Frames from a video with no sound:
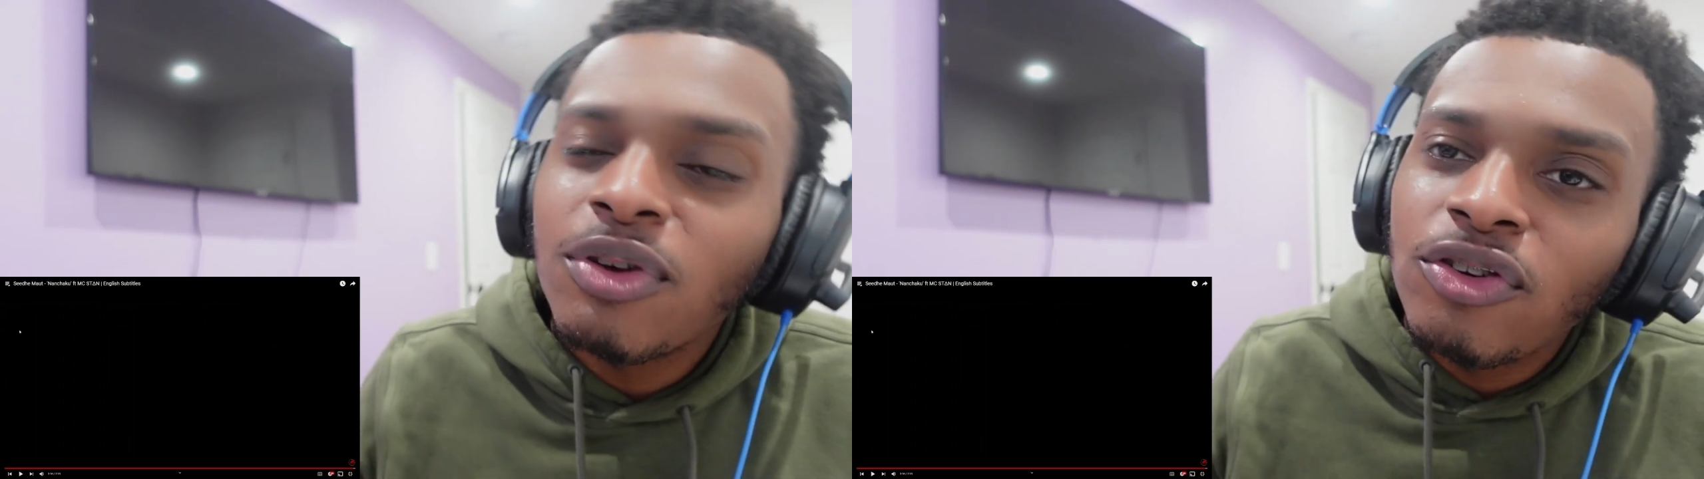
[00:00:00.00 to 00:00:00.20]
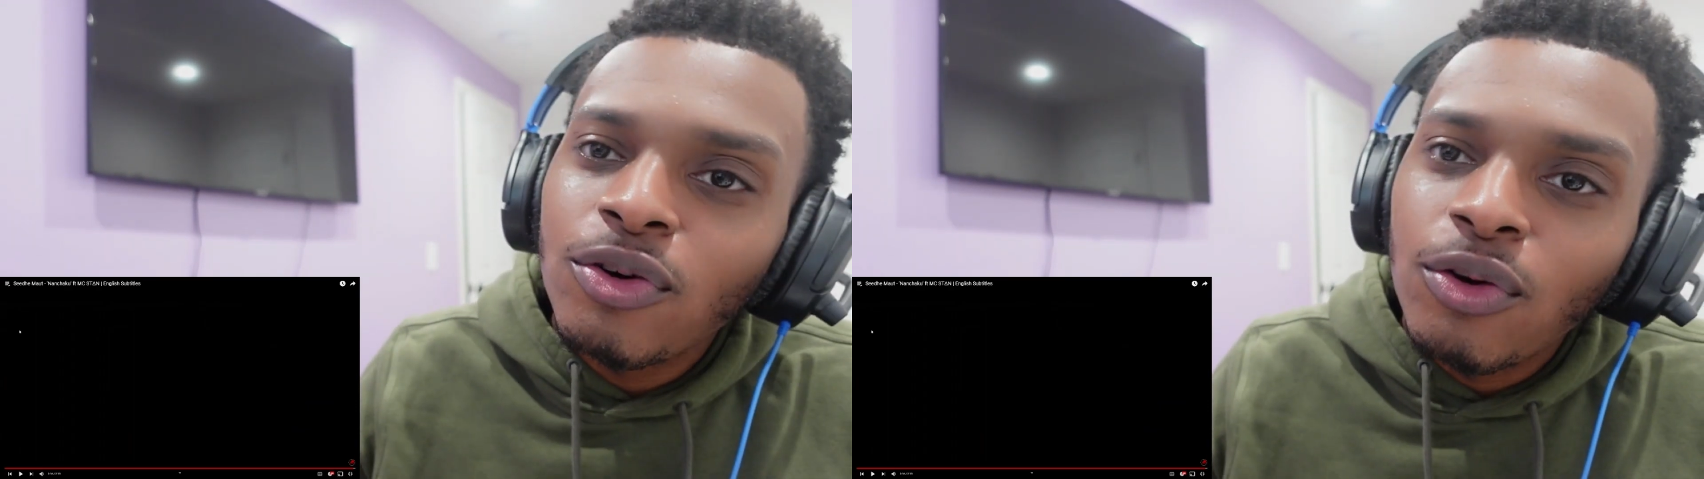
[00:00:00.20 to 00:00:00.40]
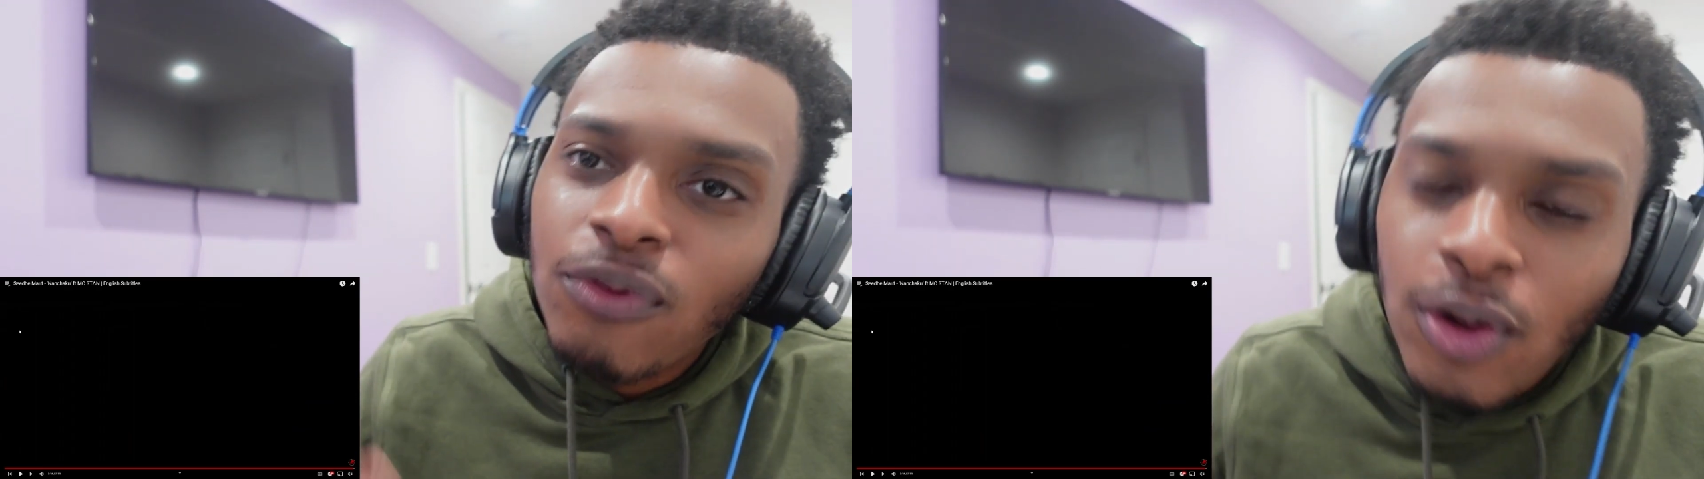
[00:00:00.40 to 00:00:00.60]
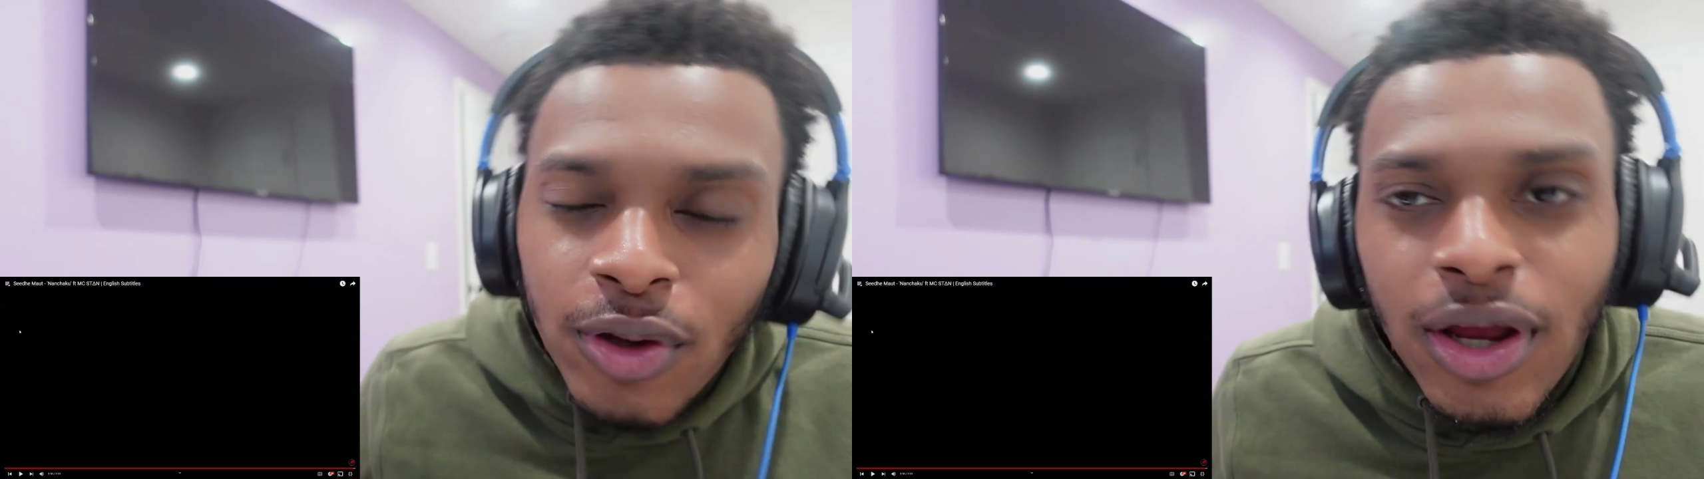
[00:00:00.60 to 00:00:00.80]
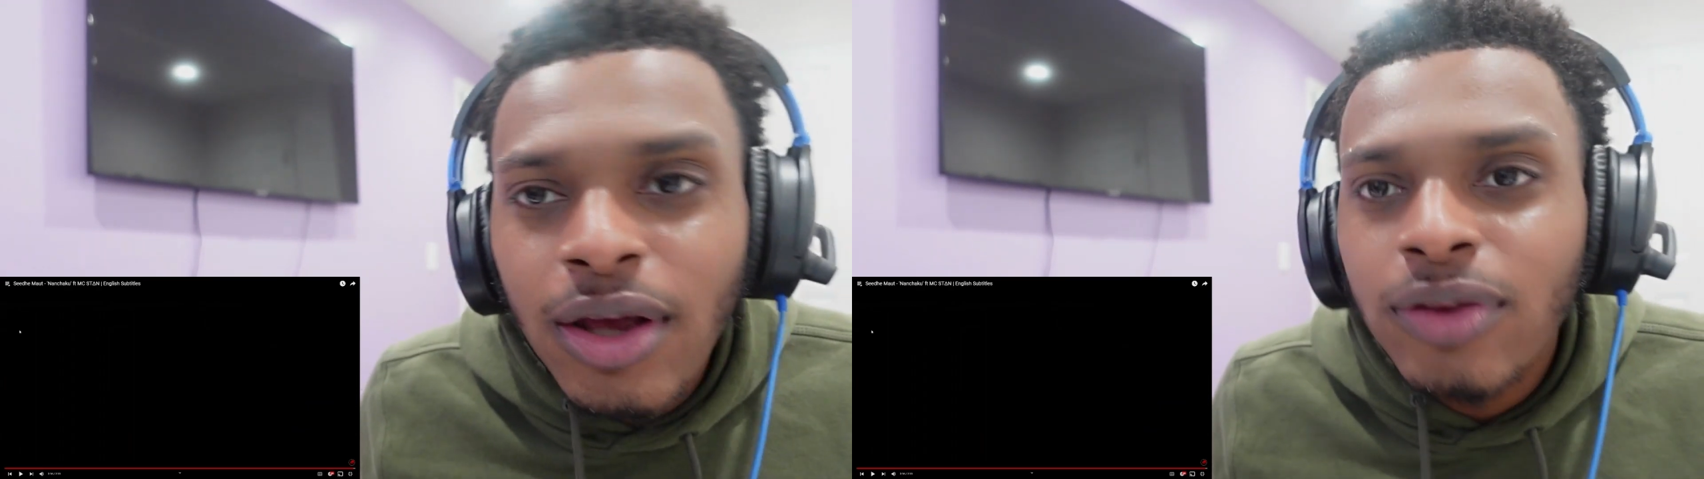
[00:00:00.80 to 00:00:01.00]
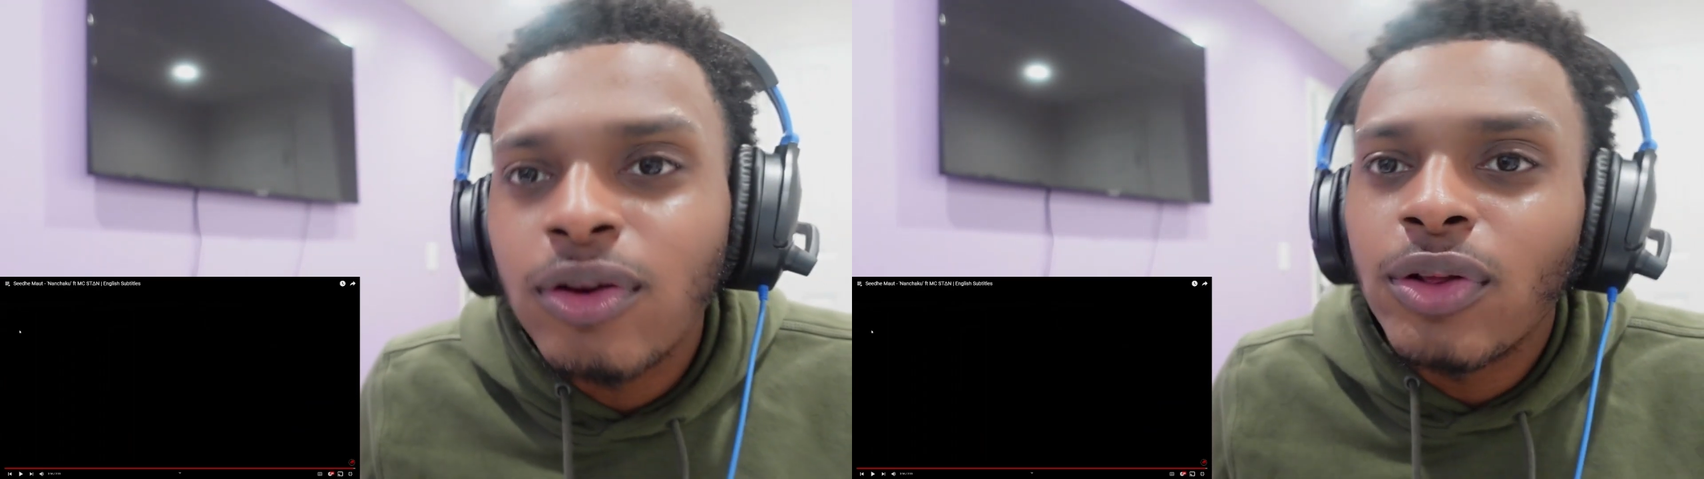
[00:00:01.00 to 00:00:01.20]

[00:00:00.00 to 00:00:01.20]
make sure you go follow that.